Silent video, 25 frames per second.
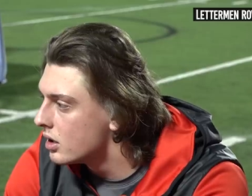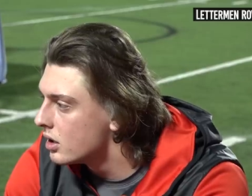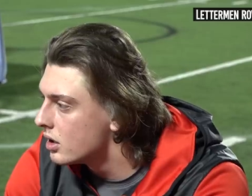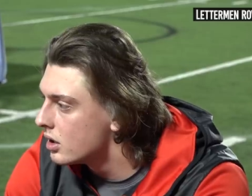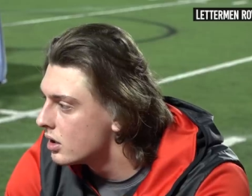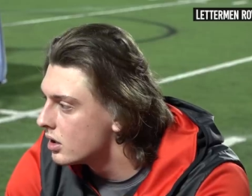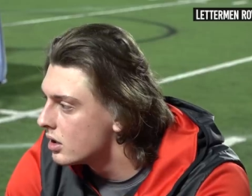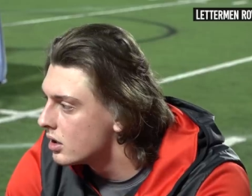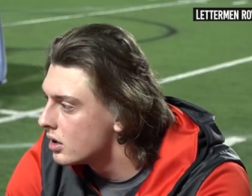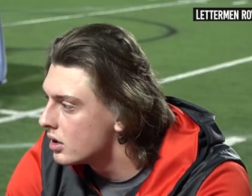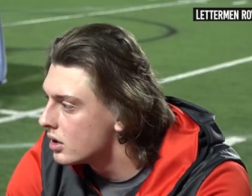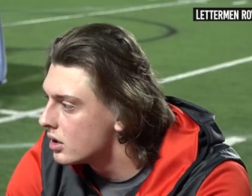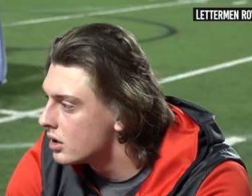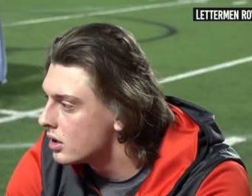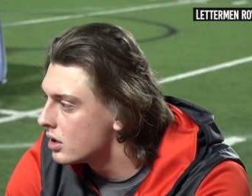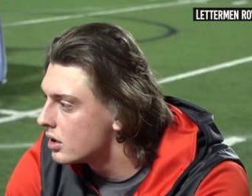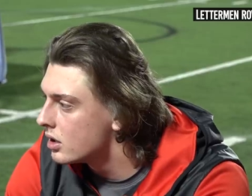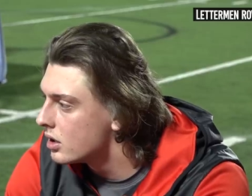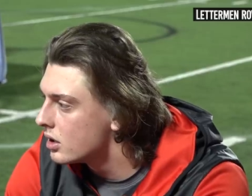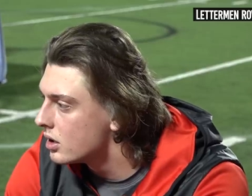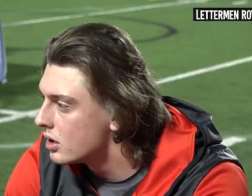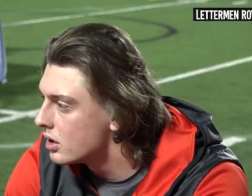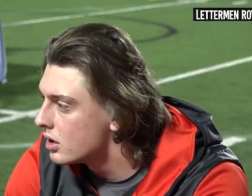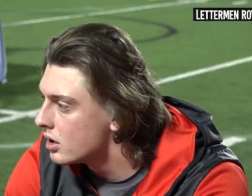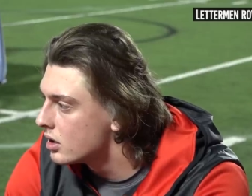what has that
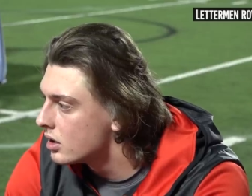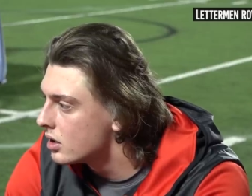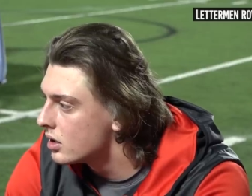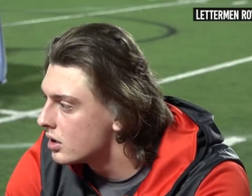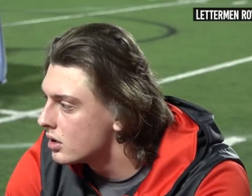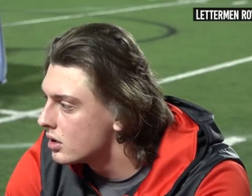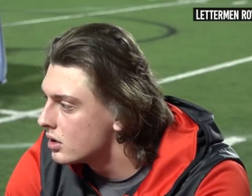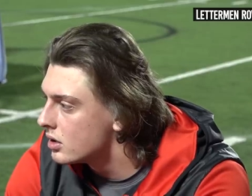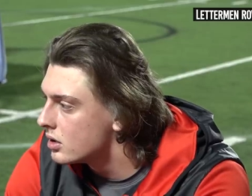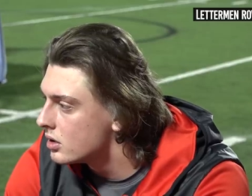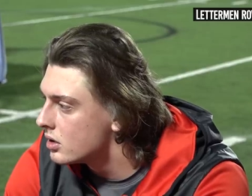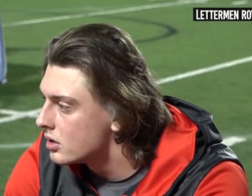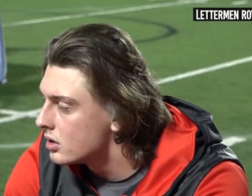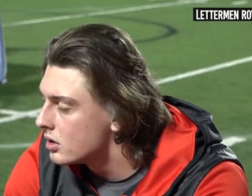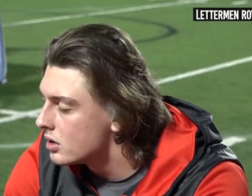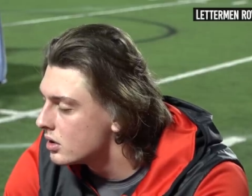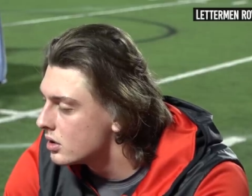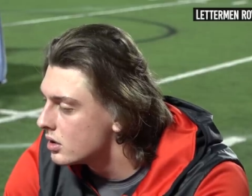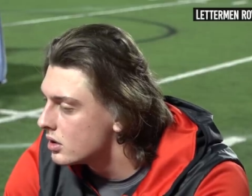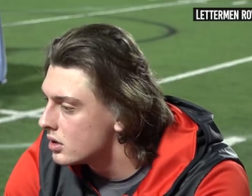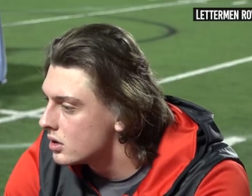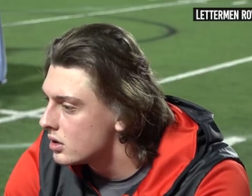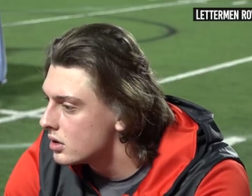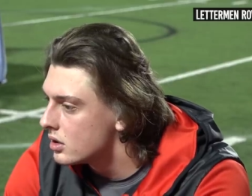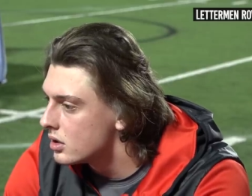experience been like so far
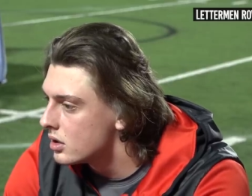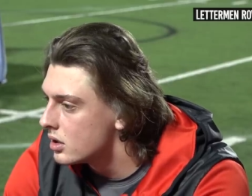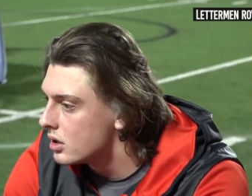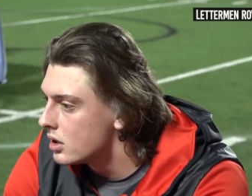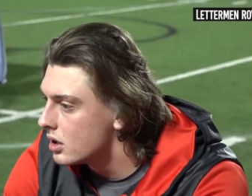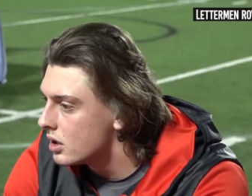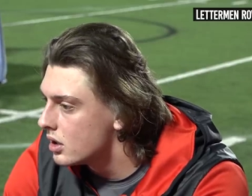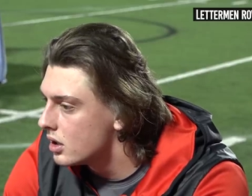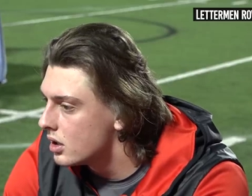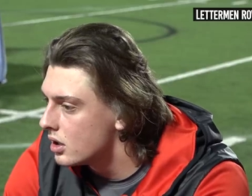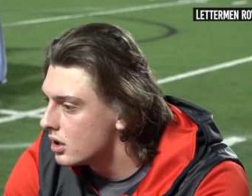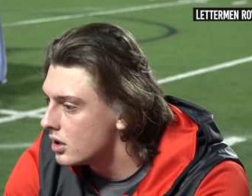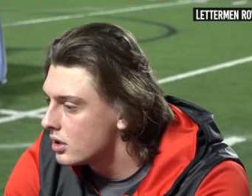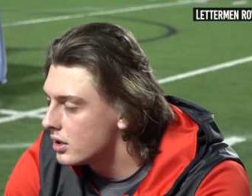coming up here with him?